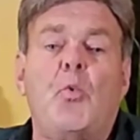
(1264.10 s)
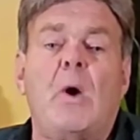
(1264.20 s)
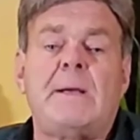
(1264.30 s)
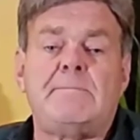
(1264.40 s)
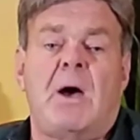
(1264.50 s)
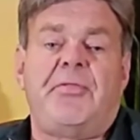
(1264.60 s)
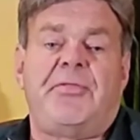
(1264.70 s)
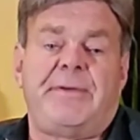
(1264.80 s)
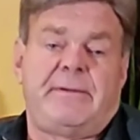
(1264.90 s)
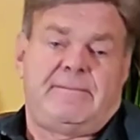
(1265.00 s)
one
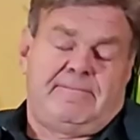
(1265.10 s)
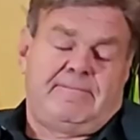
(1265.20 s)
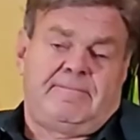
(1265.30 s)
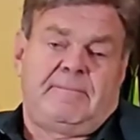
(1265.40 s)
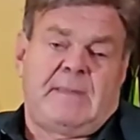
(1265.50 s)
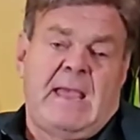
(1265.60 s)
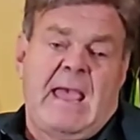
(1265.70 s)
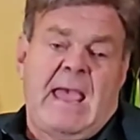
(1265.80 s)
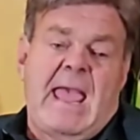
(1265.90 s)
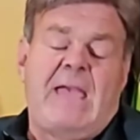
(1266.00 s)
month.
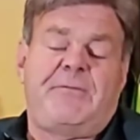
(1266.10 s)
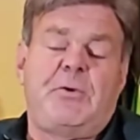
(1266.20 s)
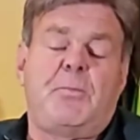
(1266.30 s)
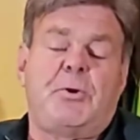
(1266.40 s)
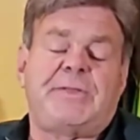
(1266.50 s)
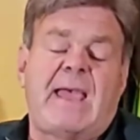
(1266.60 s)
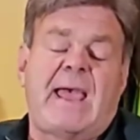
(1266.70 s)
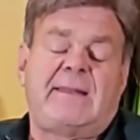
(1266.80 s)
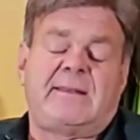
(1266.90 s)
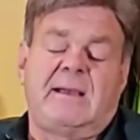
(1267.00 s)
If you put
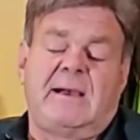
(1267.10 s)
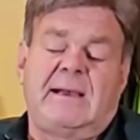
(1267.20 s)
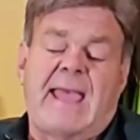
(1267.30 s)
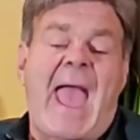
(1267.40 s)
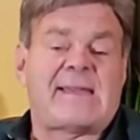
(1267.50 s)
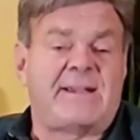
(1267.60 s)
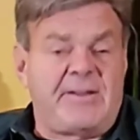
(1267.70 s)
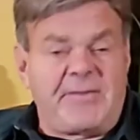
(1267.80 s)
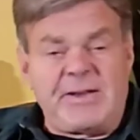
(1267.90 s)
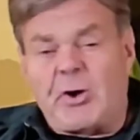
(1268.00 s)
that uh,
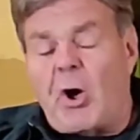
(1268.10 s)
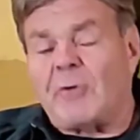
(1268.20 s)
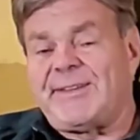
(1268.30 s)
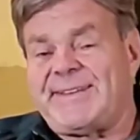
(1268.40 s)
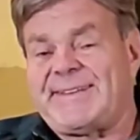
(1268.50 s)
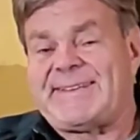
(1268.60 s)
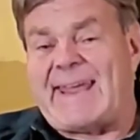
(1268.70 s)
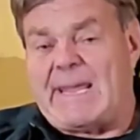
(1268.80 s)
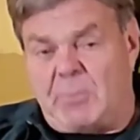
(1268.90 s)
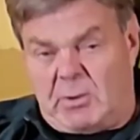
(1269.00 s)
additive in called
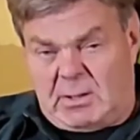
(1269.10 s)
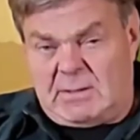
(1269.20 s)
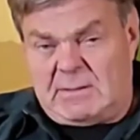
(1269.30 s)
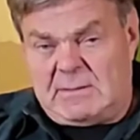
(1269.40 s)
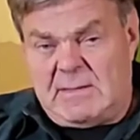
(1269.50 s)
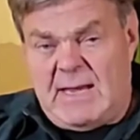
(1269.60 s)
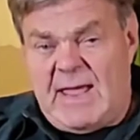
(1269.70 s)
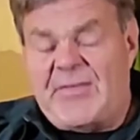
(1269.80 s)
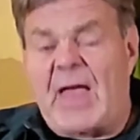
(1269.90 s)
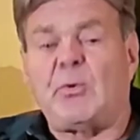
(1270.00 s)
Sta-Bil,
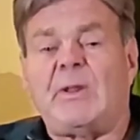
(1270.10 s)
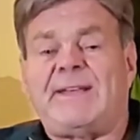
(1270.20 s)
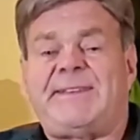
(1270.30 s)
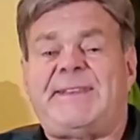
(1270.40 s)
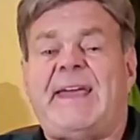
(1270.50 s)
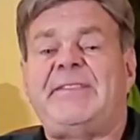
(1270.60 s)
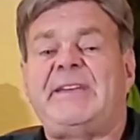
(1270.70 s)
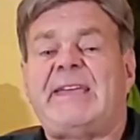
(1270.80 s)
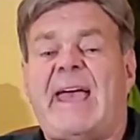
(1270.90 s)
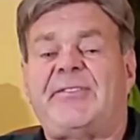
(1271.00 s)
that will extend
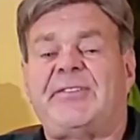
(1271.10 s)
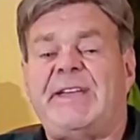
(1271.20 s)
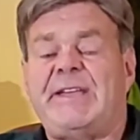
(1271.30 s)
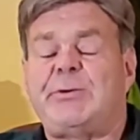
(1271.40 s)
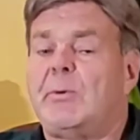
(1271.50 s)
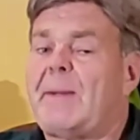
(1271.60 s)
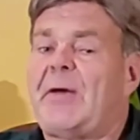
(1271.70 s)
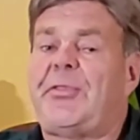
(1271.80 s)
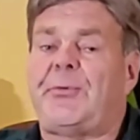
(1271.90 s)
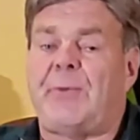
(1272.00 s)
the gasoline to
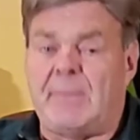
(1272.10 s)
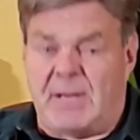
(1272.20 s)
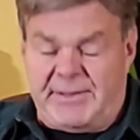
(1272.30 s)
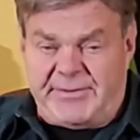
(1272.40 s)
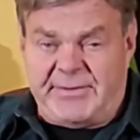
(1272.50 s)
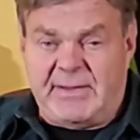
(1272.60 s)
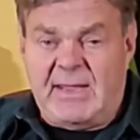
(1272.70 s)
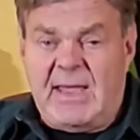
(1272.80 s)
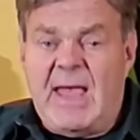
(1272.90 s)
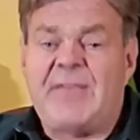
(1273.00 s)
about three months.
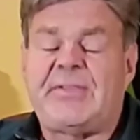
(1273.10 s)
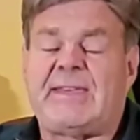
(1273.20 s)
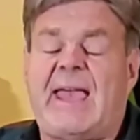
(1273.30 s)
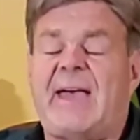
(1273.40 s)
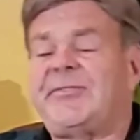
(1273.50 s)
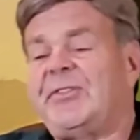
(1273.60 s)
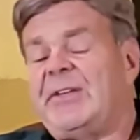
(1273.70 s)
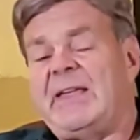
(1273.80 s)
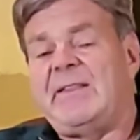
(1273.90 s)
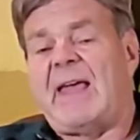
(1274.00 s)
The
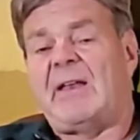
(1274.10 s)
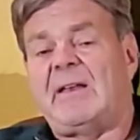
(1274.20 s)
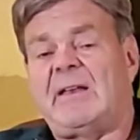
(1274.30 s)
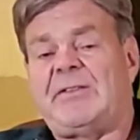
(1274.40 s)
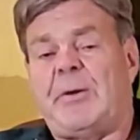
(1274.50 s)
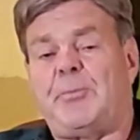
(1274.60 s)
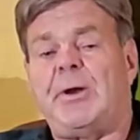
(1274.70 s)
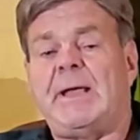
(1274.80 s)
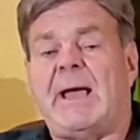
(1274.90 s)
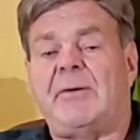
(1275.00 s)
gasoline that they're
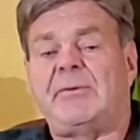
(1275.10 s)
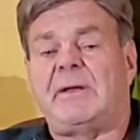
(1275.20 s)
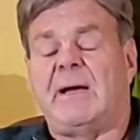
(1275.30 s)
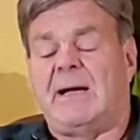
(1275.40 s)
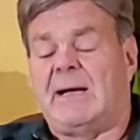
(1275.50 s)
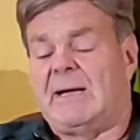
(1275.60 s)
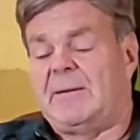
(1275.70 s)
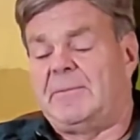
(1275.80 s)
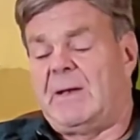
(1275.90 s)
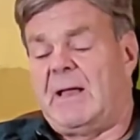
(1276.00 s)
putting out uh,